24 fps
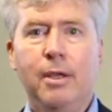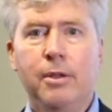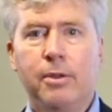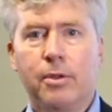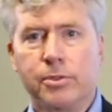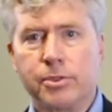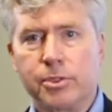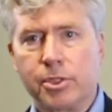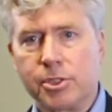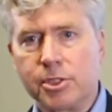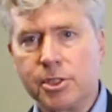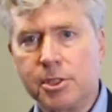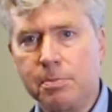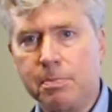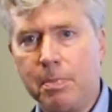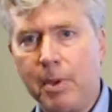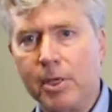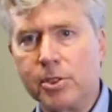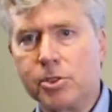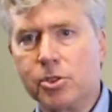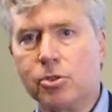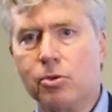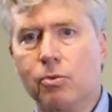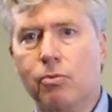There's a
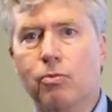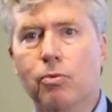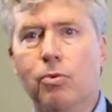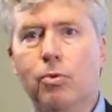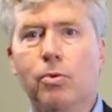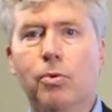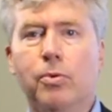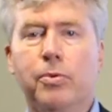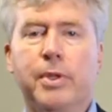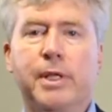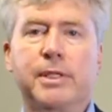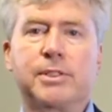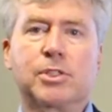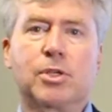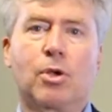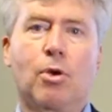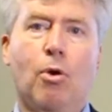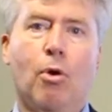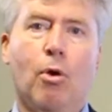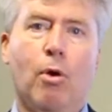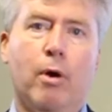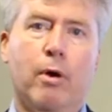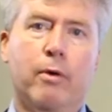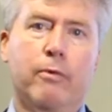special rule that's
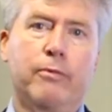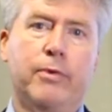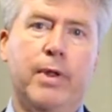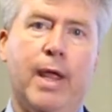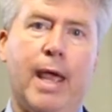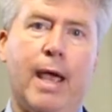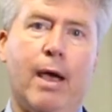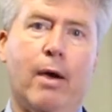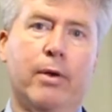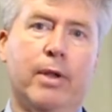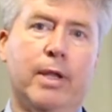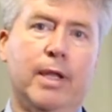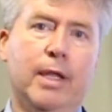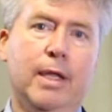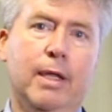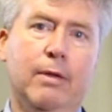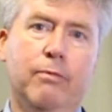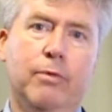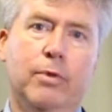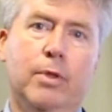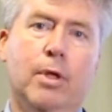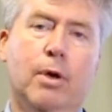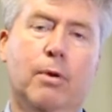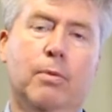carved out,
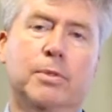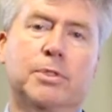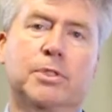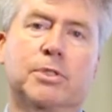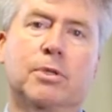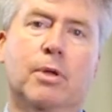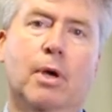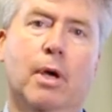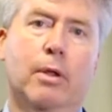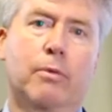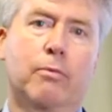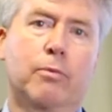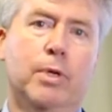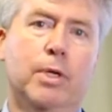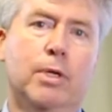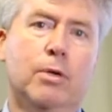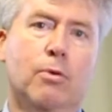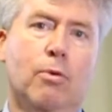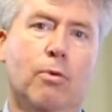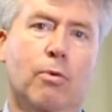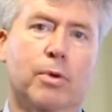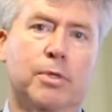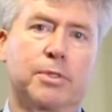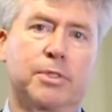even though it's
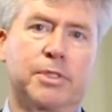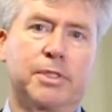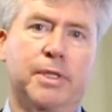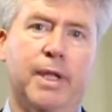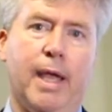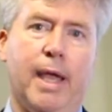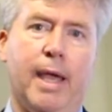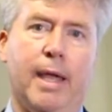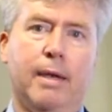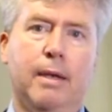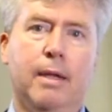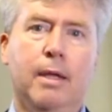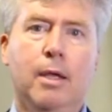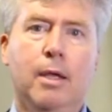non-recourse debt,